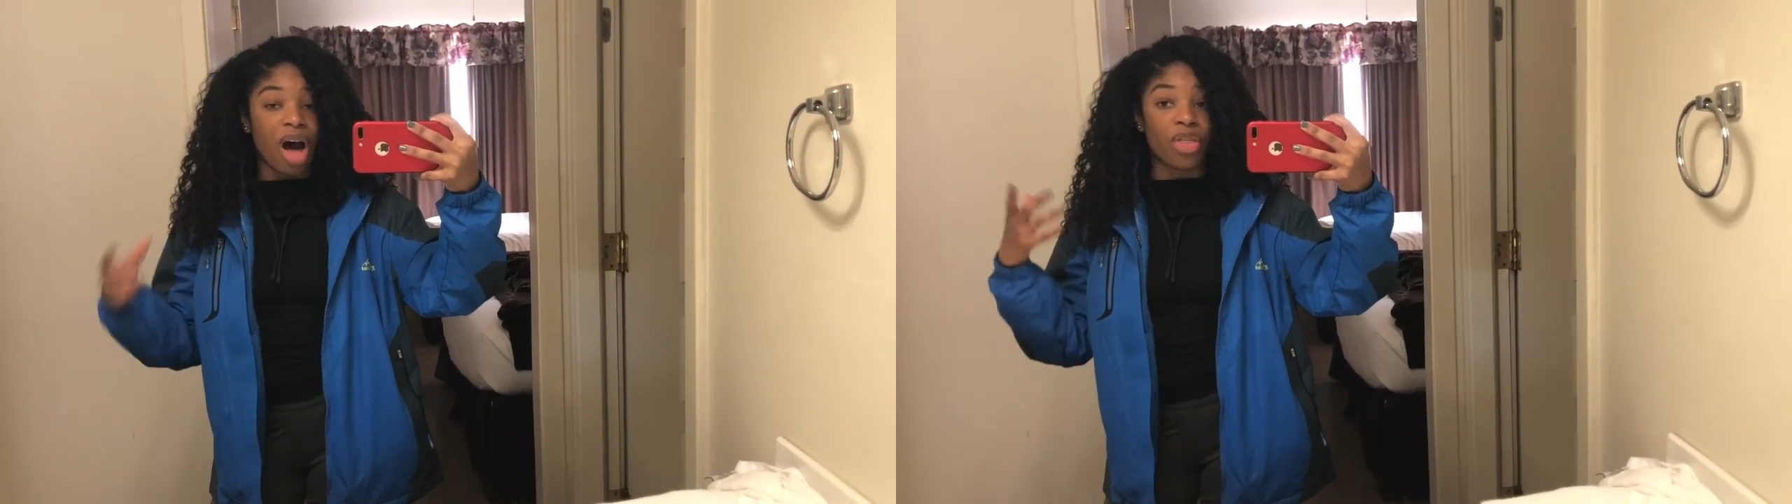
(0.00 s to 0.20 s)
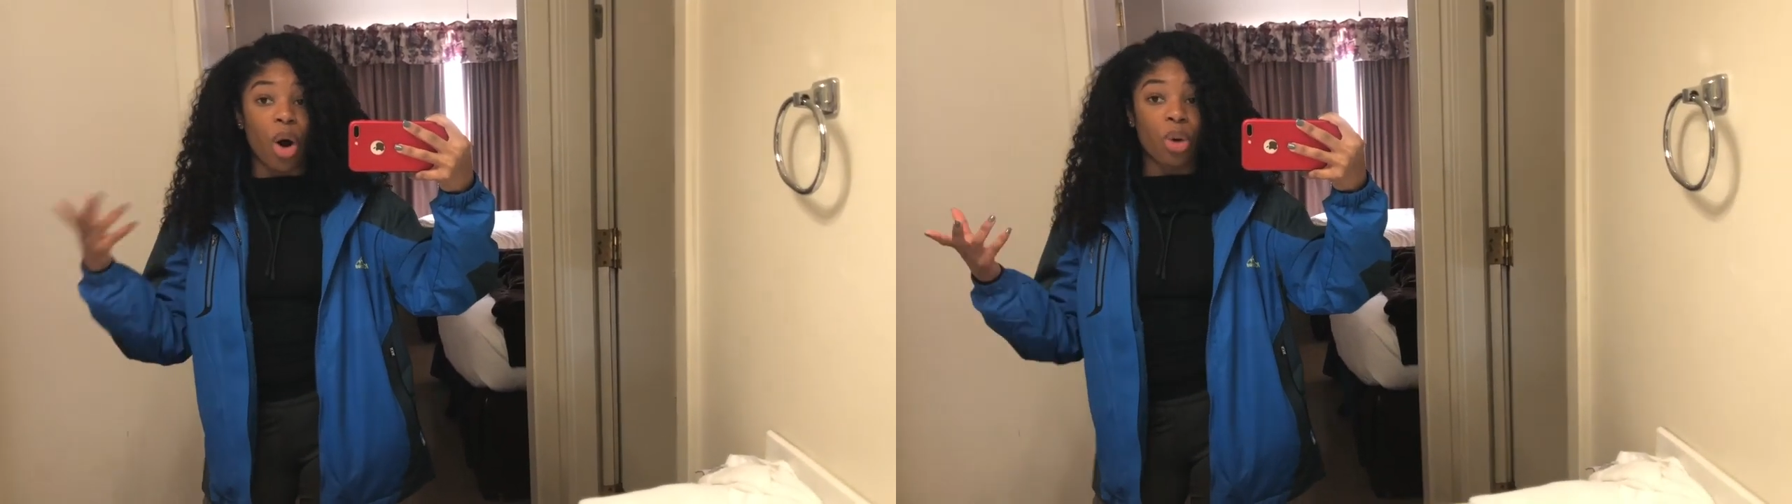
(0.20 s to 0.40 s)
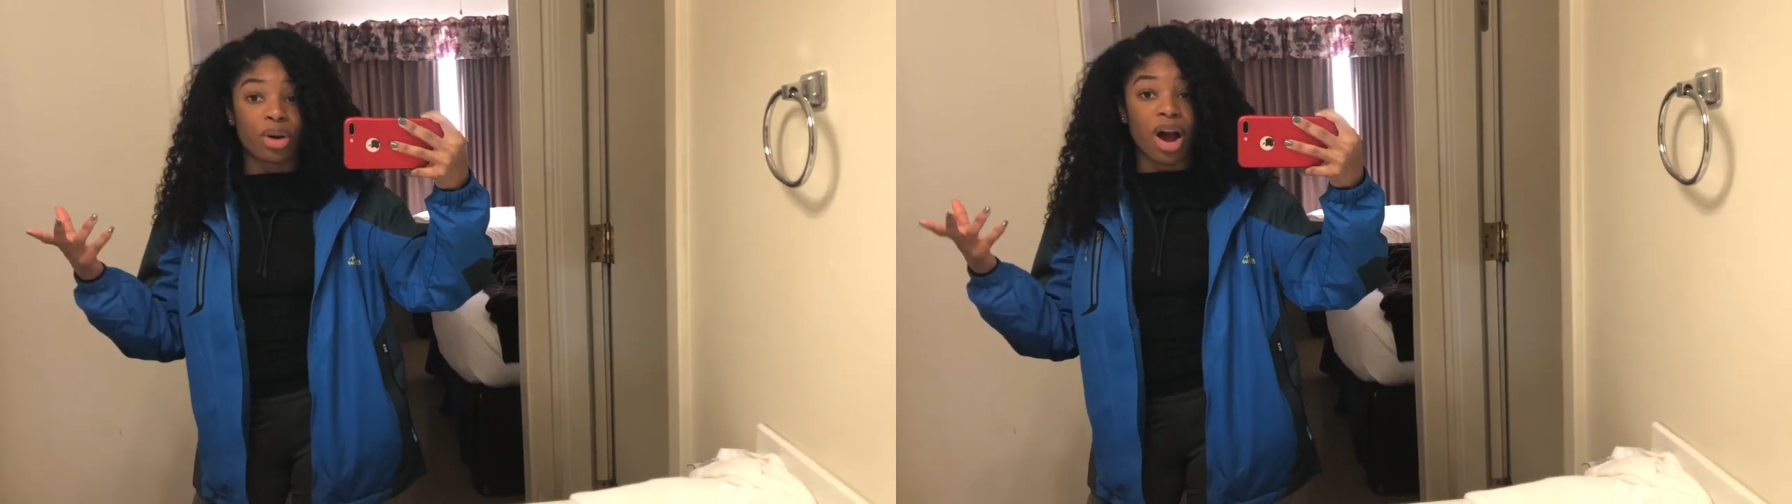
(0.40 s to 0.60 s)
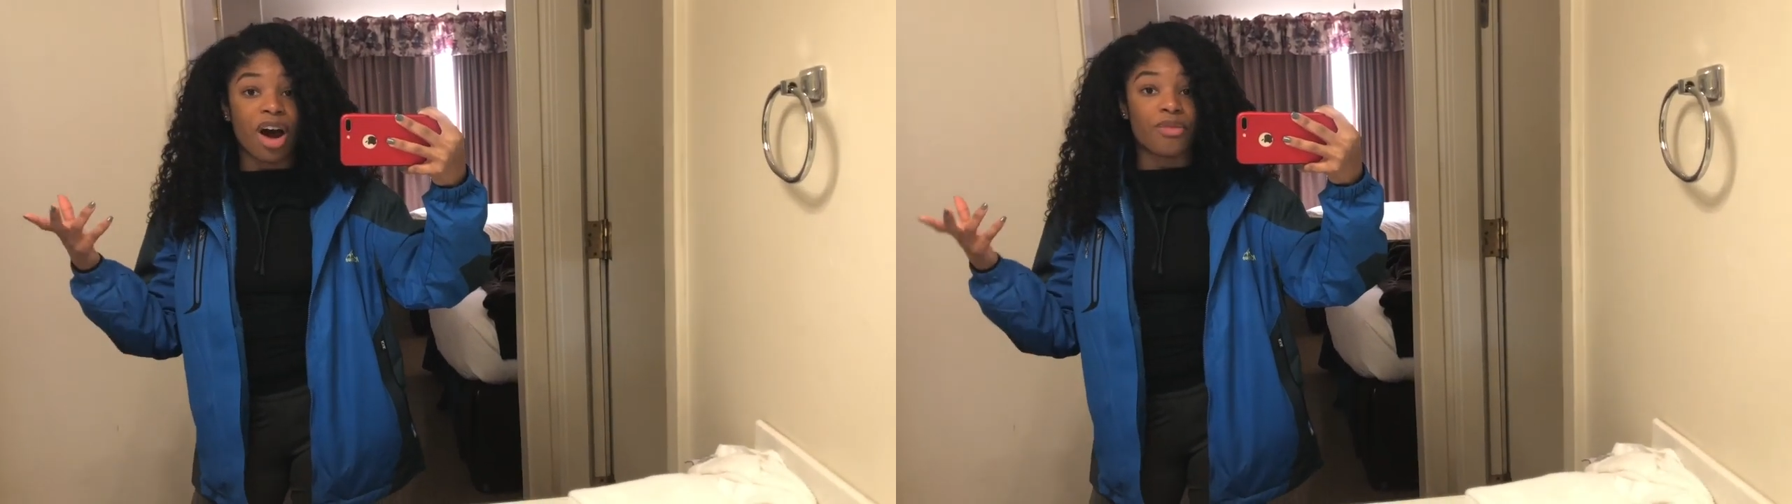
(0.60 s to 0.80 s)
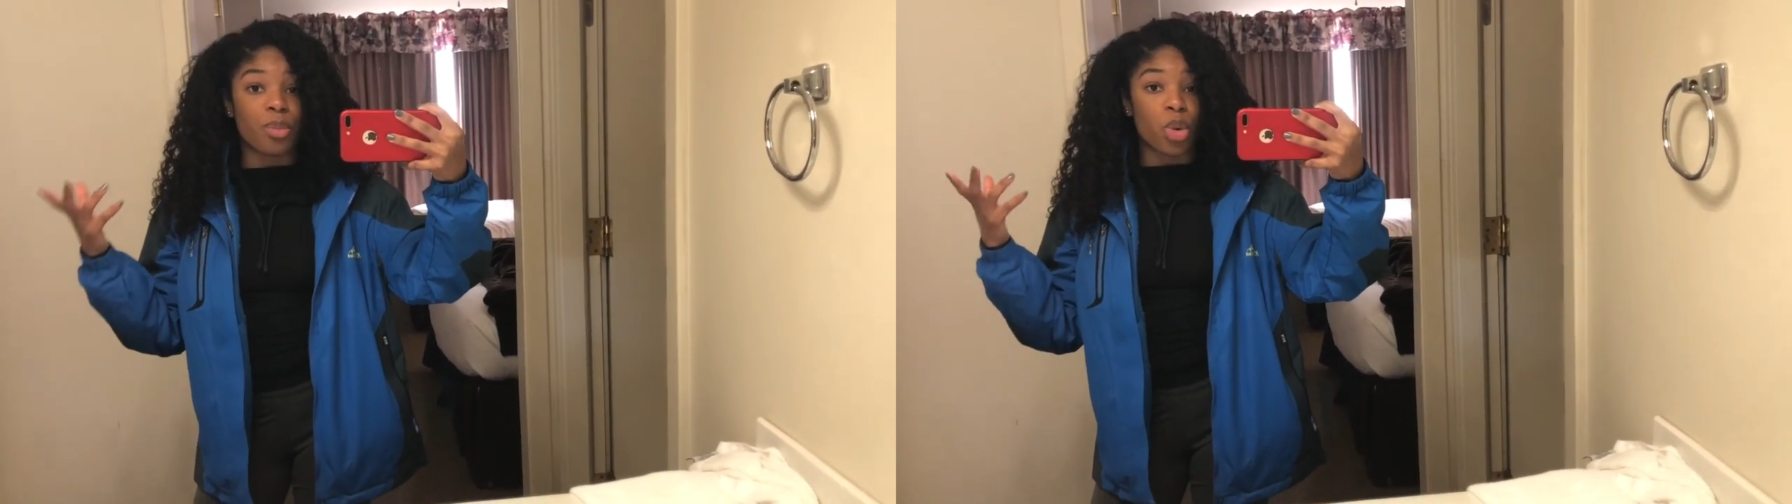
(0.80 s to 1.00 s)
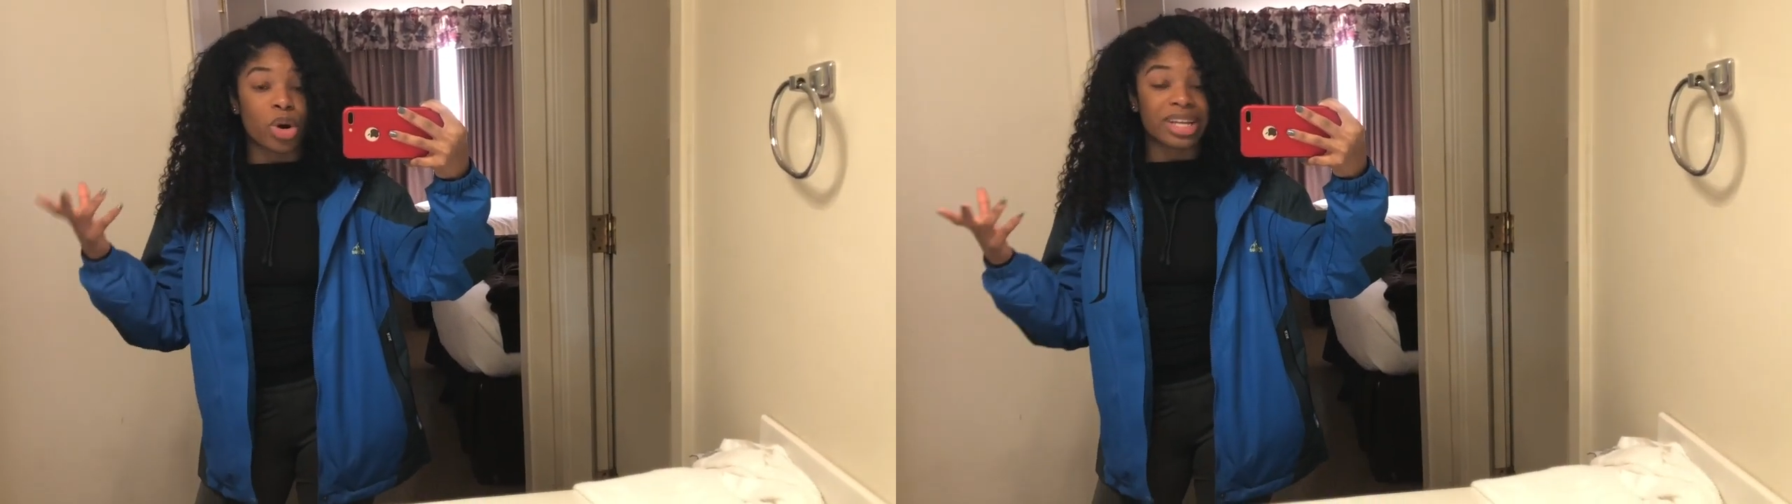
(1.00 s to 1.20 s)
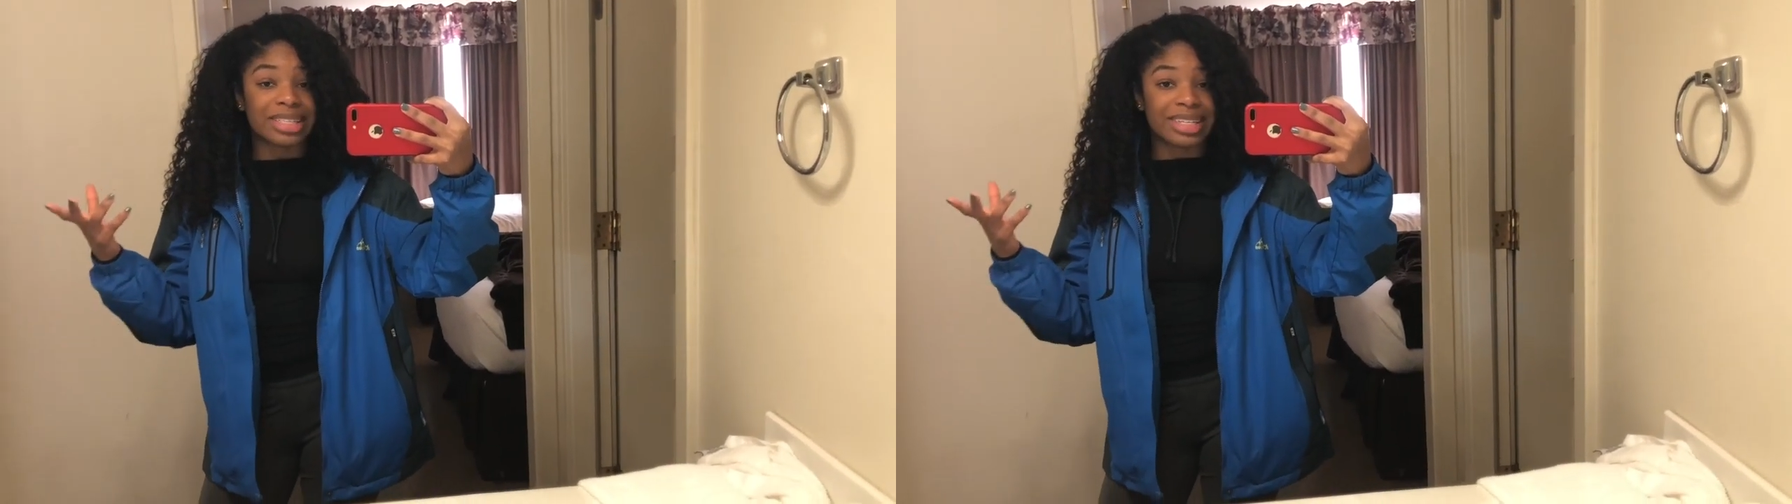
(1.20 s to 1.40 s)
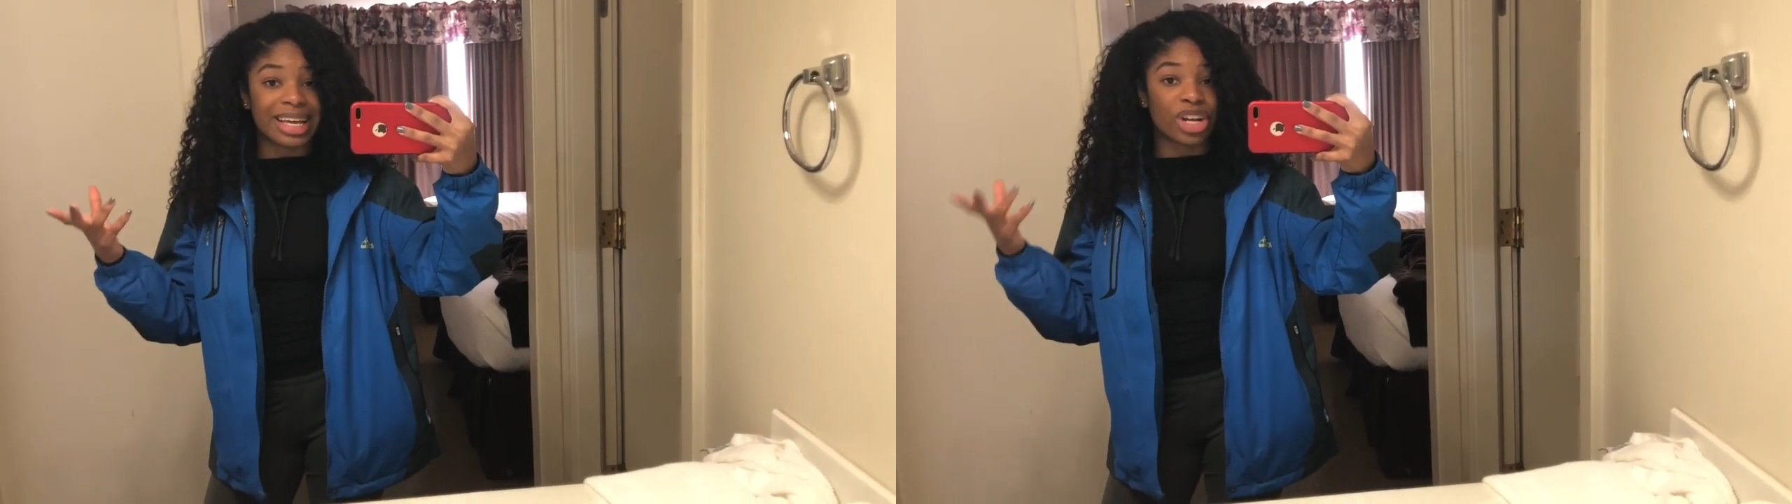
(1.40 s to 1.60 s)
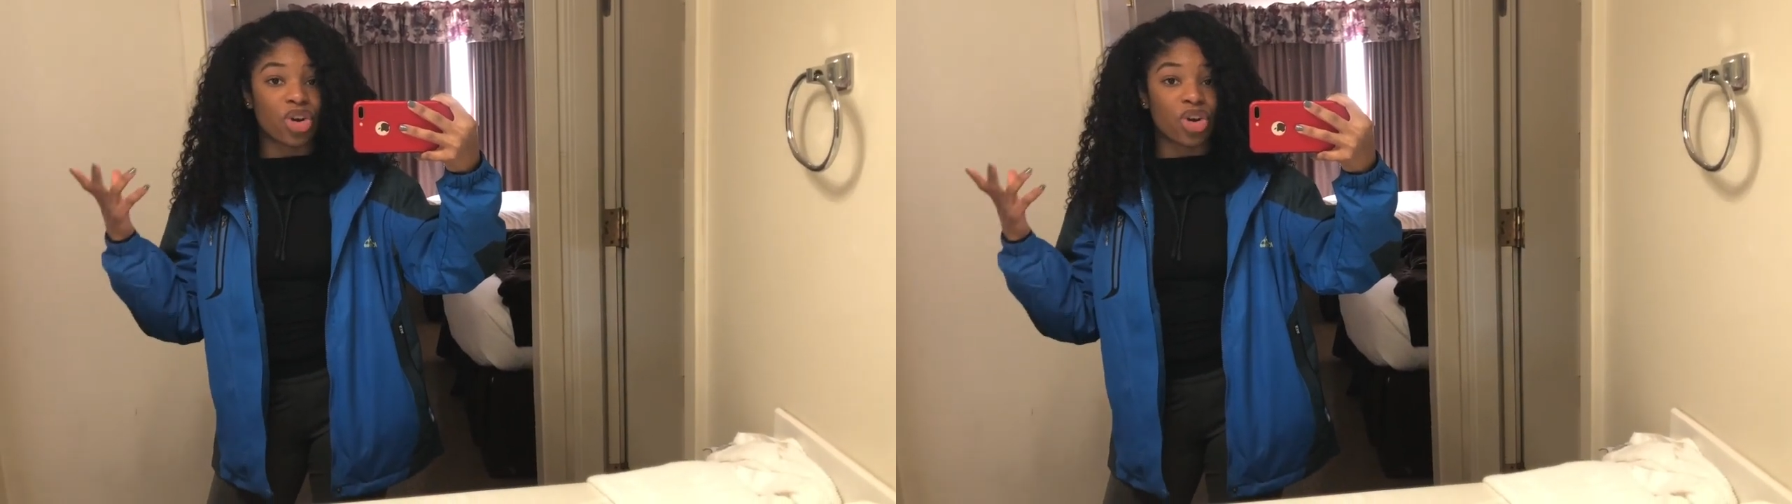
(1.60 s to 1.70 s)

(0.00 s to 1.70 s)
the owner of Mornington